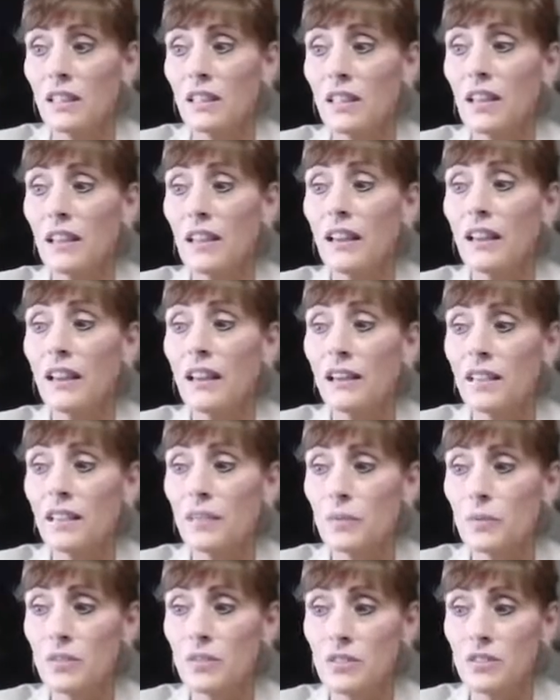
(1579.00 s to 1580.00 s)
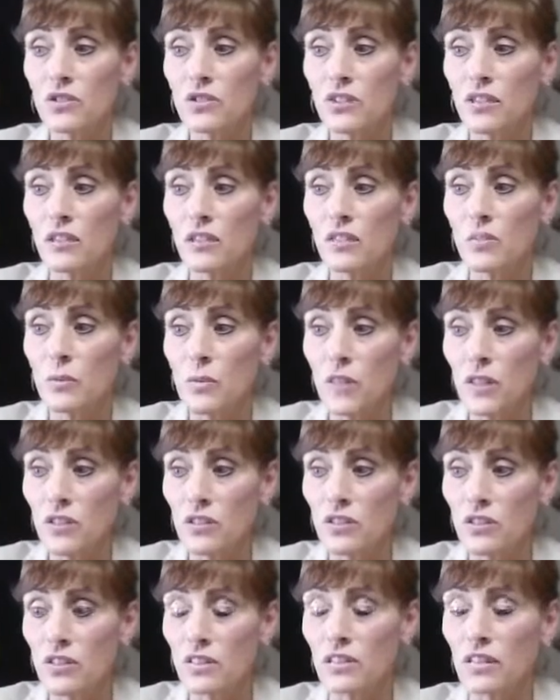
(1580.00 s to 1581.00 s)
and the positioning of the
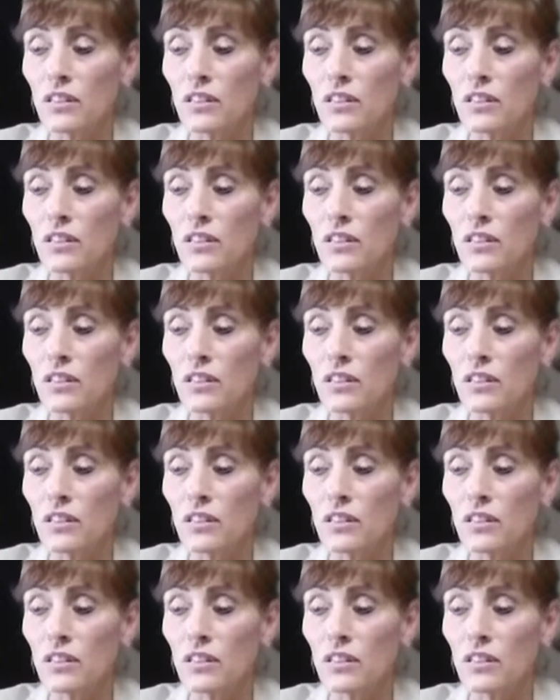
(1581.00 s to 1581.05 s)
patient